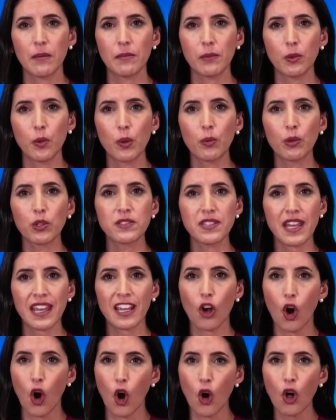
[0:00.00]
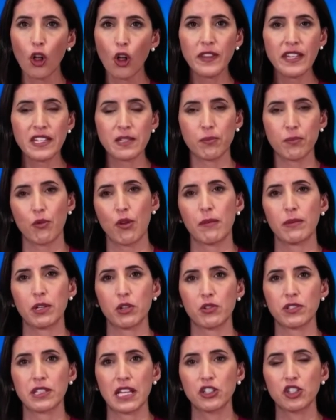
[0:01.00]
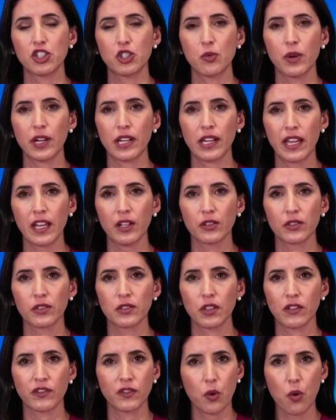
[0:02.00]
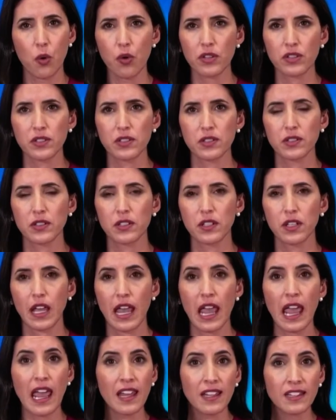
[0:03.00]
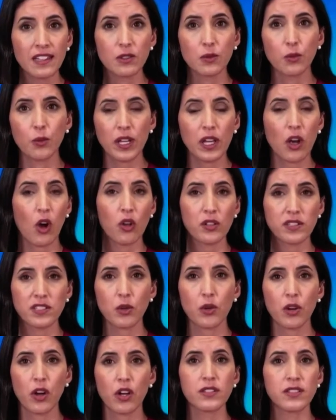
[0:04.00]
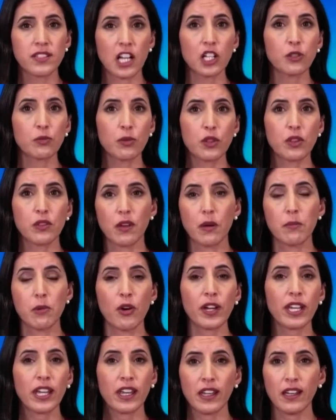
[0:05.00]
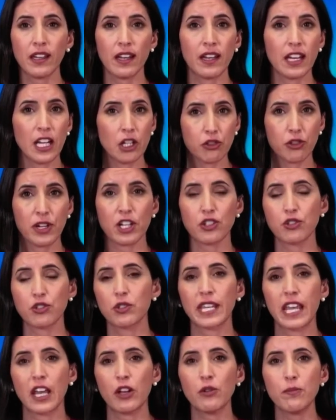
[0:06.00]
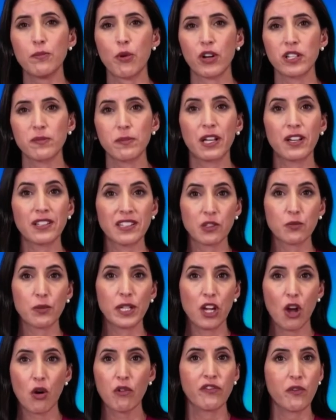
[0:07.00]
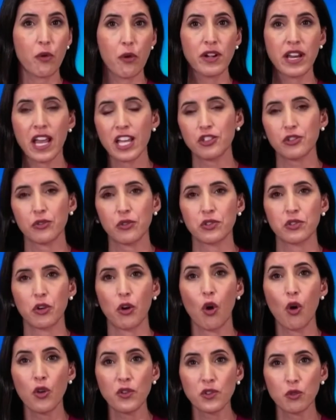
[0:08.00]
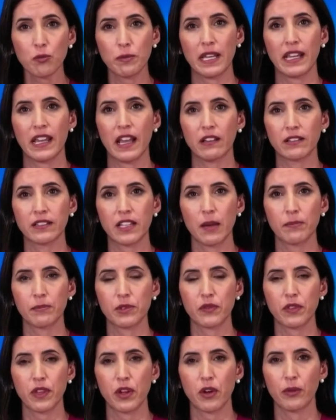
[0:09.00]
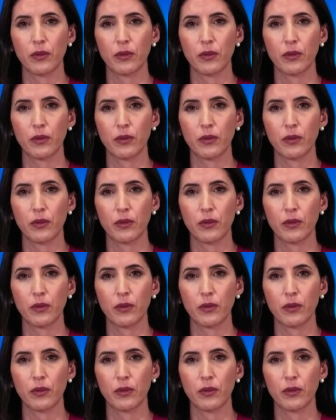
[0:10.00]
we will take all these parameters into account, of course. And we also consult with American and international counterparts because, as we know, foreign nationals are also being held captive there.